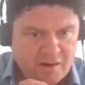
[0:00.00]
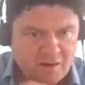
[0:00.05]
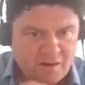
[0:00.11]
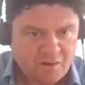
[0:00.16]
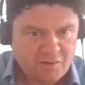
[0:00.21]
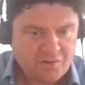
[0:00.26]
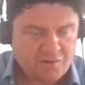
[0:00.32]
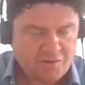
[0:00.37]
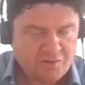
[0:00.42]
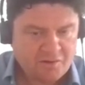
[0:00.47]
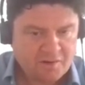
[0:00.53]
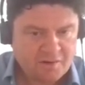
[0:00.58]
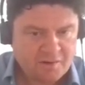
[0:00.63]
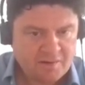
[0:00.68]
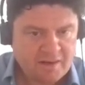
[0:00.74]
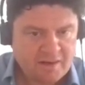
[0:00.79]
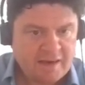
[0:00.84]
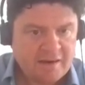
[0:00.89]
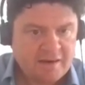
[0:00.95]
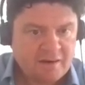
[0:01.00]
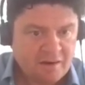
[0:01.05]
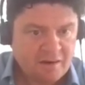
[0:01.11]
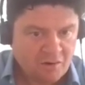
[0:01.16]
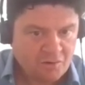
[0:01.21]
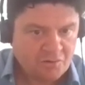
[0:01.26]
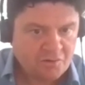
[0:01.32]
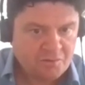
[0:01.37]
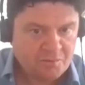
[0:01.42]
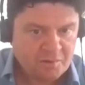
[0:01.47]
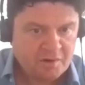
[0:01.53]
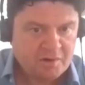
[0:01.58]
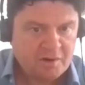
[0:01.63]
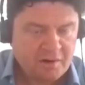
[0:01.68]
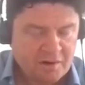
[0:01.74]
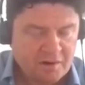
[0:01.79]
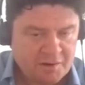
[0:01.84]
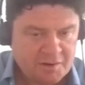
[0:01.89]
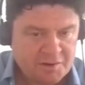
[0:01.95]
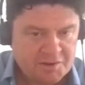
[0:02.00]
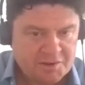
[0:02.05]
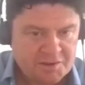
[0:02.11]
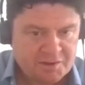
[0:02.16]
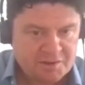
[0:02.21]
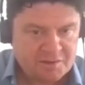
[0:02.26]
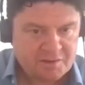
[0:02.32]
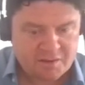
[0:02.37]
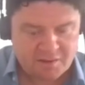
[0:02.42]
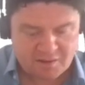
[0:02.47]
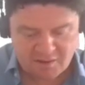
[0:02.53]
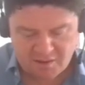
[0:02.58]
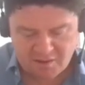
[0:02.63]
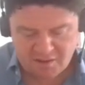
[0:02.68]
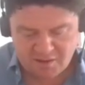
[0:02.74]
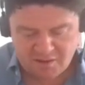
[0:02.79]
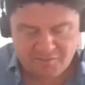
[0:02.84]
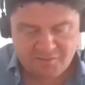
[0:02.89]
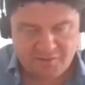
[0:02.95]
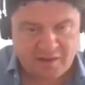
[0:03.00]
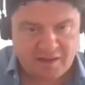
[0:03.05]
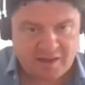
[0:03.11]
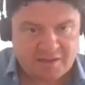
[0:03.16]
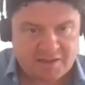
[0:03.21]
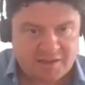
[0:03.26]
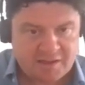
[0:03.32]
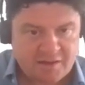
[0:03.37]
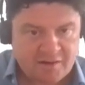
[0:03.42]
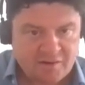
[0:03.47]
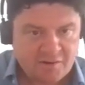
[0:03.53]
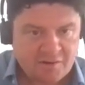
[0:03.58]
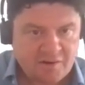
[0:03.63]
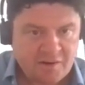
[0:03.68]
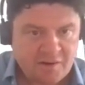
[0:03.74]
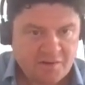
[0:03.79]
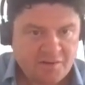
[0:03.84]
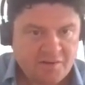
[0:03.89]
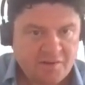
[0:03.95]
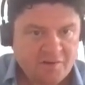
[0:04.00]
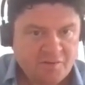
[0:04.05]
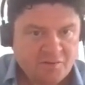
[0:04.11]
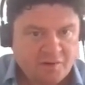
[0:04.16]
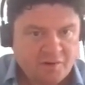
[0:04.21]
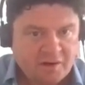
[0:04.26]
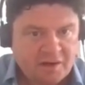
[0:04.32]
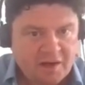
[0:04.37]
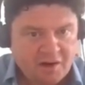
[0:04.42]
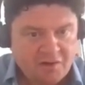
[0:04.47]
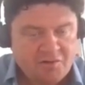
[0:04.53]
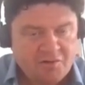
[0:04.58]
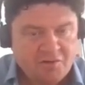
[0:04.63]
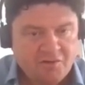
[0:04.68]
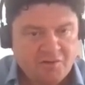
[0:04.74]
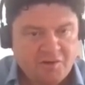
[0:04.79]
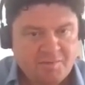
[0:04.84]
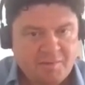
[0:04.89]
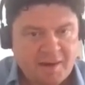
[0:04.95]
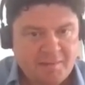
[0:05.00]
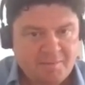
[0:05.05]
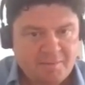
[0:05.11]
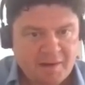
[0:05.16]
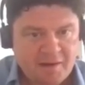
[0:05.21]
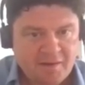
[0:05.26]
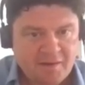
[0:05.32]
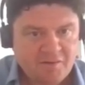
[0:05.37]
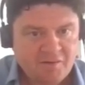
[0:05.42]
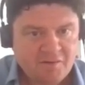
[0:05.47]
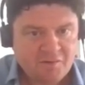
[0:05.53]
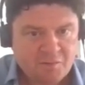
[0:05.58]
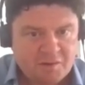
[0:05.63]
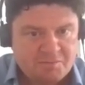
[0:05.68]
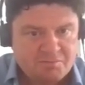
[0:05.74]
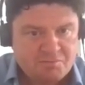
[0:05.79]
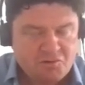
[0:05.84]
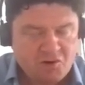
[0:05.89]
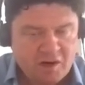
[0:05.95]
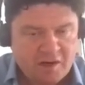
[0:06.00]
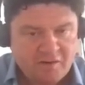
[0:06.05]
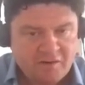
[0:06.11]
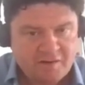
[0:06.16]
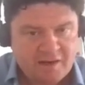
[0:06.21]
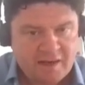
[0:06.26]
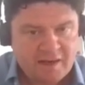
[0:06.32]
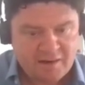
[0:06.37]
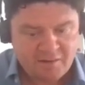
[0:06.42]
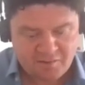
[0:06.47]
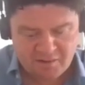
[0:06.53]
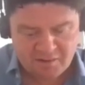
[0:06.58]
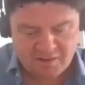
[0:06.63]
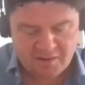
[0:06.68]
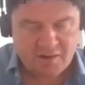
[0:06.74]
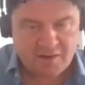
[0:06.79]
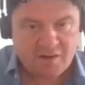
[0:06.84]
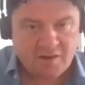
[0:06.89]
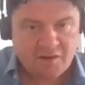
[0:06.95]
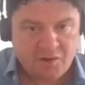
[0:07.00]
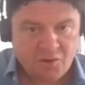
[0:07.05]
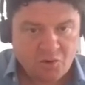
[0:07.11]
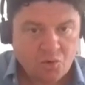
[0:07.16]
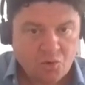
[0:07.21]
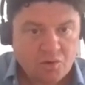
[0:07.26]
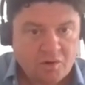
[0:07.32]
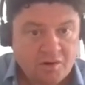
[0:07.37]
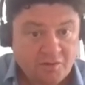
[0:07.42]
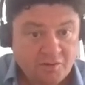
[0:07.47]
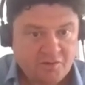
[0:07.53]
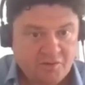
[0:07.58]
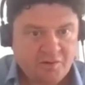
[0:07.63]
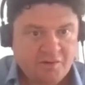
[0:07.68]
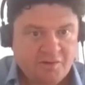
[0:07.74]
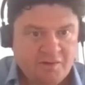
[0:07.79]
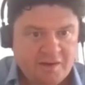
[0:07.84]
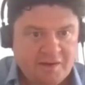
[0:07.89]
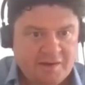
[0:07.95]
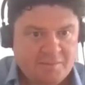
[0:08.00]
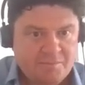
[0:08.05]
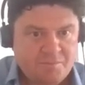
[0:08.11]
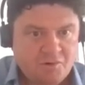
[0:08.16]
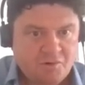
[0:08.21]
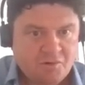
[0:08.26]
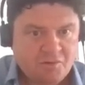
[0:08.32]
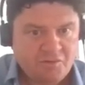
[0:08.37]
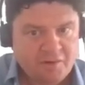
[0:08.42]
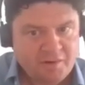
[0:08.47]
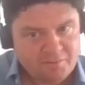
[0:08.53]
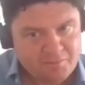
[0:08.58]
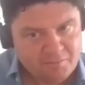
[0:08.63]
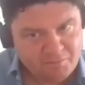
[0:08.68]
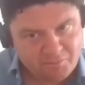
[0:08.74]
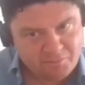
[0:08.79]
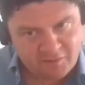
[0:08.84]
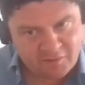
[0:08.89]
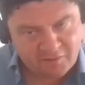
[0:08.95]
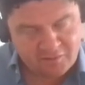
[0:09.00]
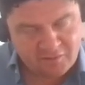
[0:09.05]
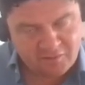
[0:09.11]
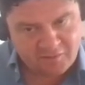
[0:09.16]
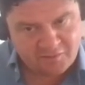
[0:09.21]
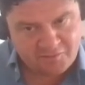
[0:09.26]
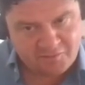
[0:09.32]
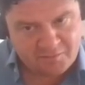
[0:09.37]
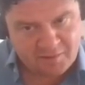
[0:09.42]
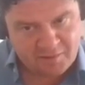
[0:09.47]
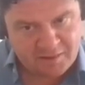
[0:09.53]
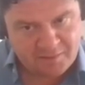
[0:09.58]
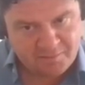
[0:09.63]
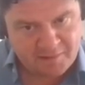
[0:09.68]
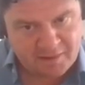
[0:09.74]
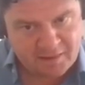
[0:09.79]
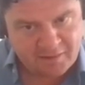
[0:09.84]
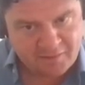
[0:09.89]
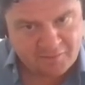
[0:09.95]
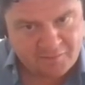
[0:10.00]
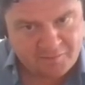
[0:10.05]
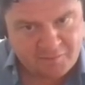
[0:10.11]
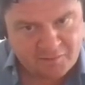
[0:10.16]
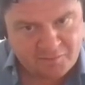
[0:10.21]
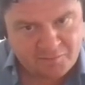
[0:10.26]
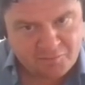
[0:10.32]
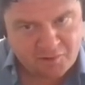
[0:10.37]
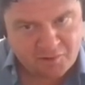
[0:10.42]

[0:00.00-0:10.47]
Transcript: answer and ultimate conclusion than actually looking at things on a currency map basis, which breaks down your consolidated profit, 67 million pounds in